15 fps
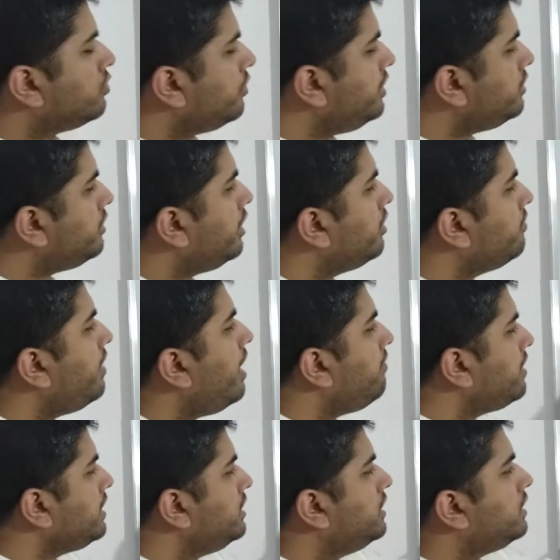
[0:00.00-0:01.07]
So instead of
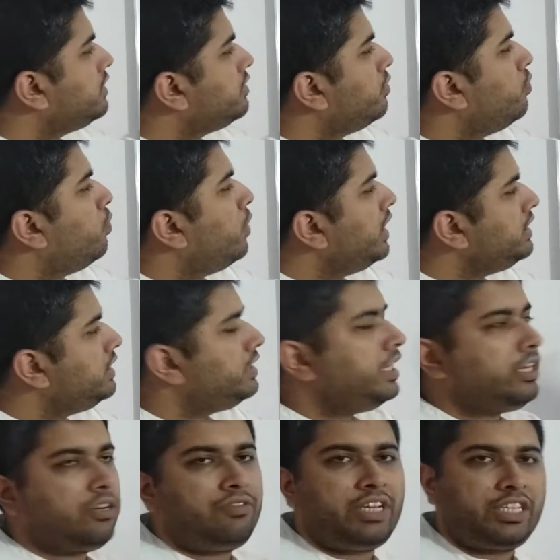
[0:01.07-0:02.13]
having just one
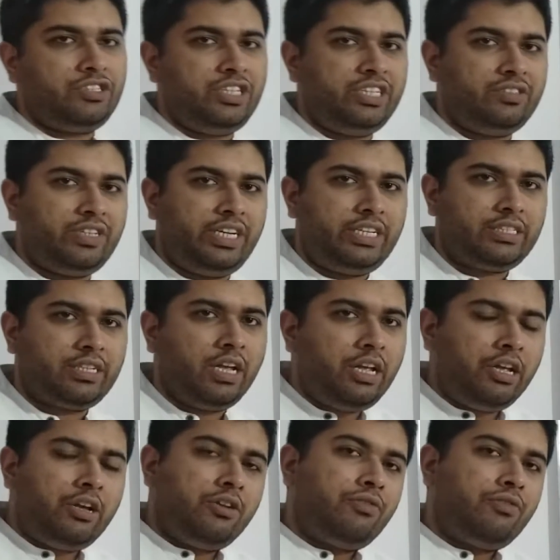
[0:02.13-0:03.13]
set of exchange rates